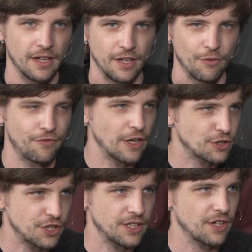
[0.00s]
you know,
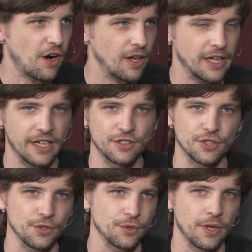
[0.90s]
function calling
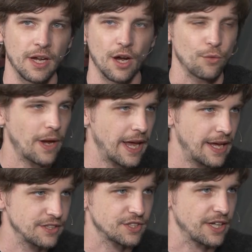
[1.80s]
to
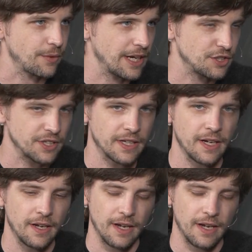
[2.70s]
arrays to iteration.